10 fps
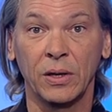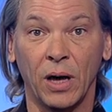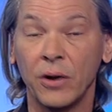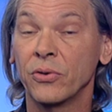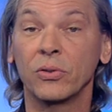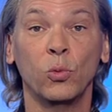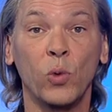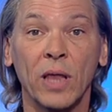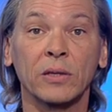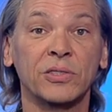under the
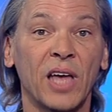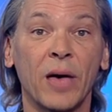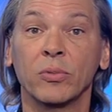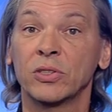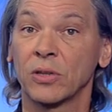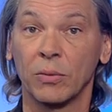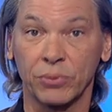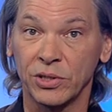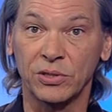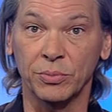well-established
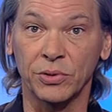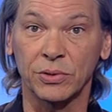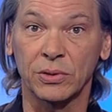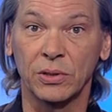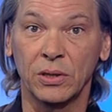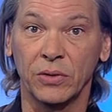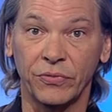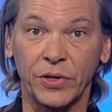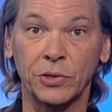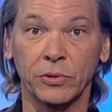principles of
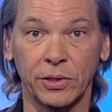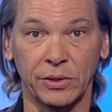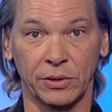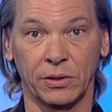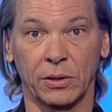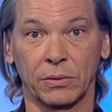federal Indian law.